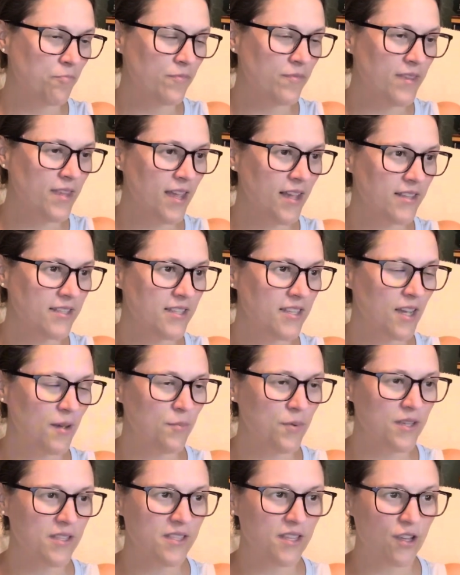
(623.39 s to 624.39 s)
Next
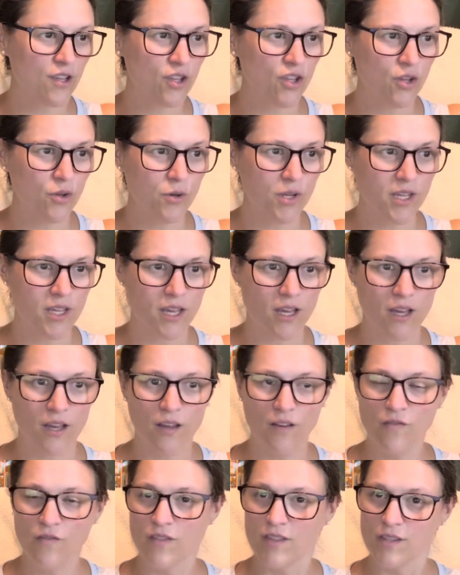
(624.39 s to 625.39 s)
up is a cutie
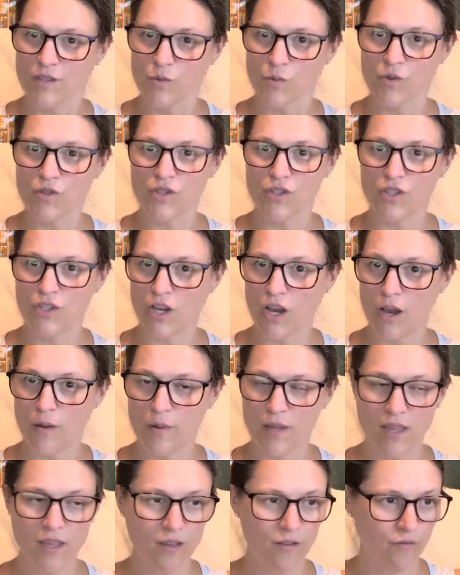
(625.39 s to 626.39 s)
cuff. This was
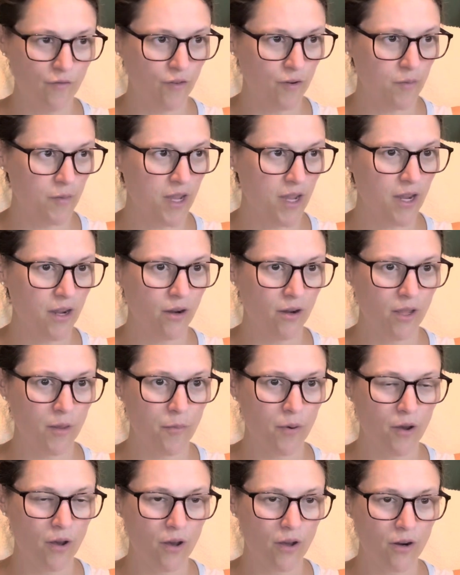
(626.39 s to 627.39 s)
Dobby from Harry
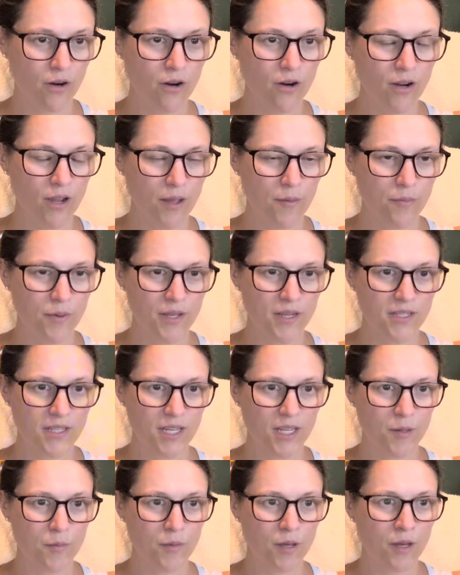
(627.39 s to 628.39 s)
Potter. I picked
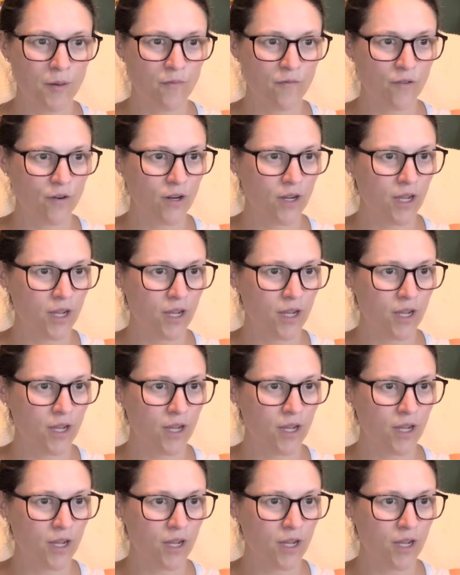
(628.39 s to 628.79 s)
him up for